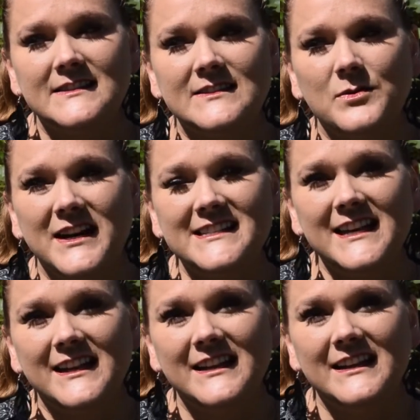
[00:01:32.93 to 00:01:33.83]
what is
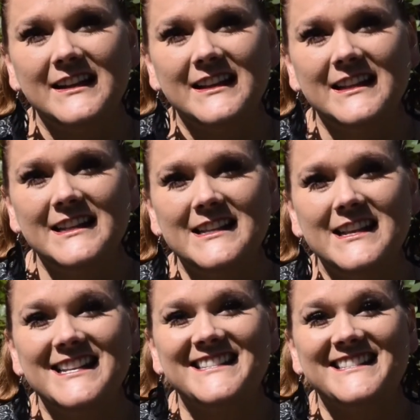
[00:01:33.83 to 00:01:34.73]
it?
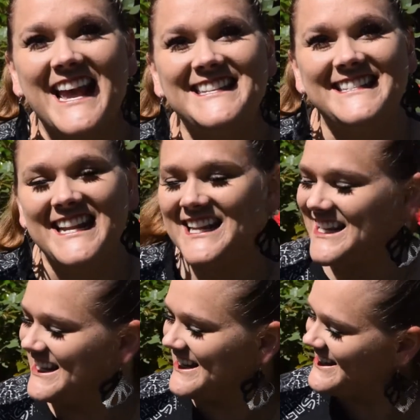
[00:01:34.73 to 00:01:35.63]

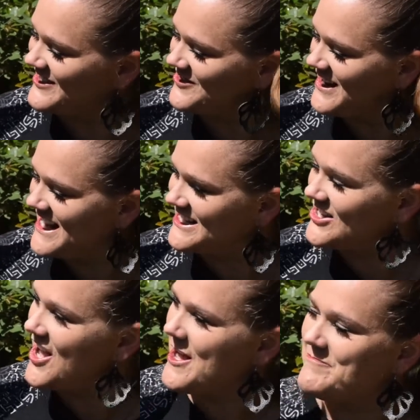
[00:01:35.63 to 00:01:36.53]
Setting. Great
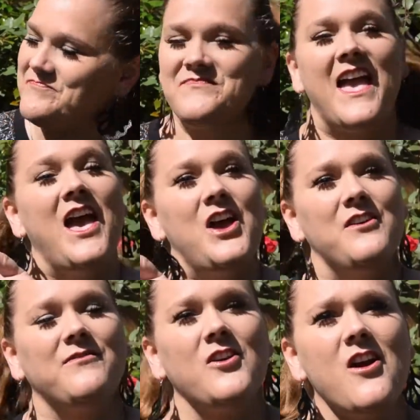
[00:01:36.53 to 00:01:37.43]
job.
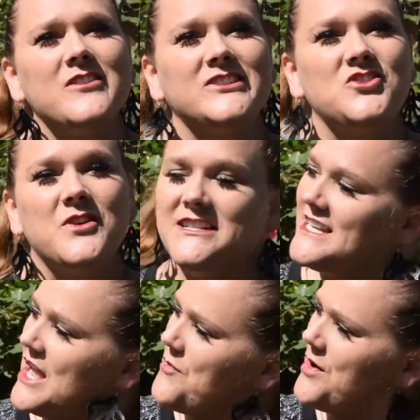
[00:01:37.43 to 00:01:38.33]
For our story
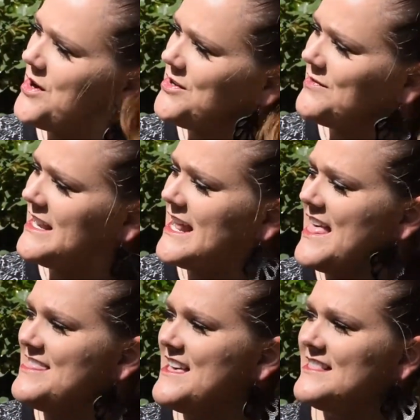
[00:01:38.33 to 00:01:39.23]
today, we're going to read
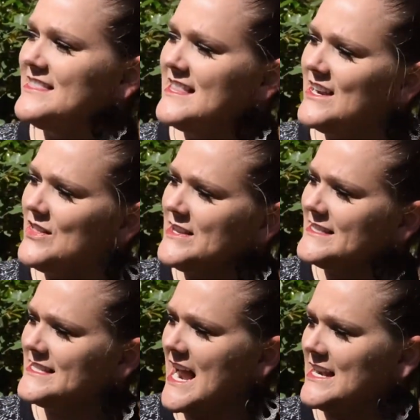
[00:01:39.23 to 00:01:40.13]
The
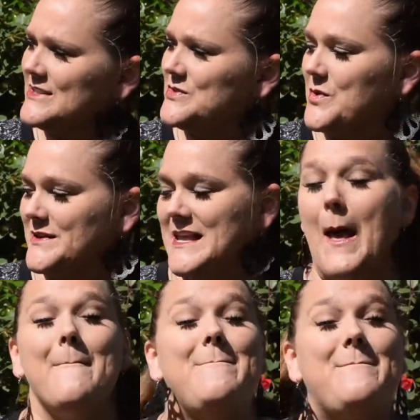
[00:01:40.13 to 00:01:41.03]
Littlest Dinosaur's
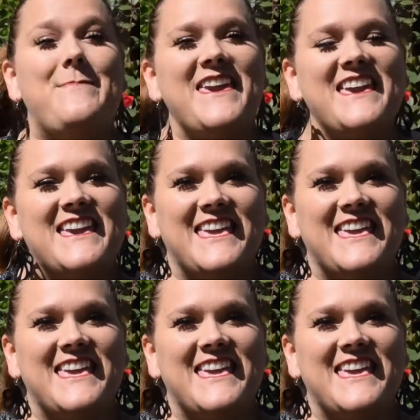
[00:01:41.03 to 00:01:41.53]
Big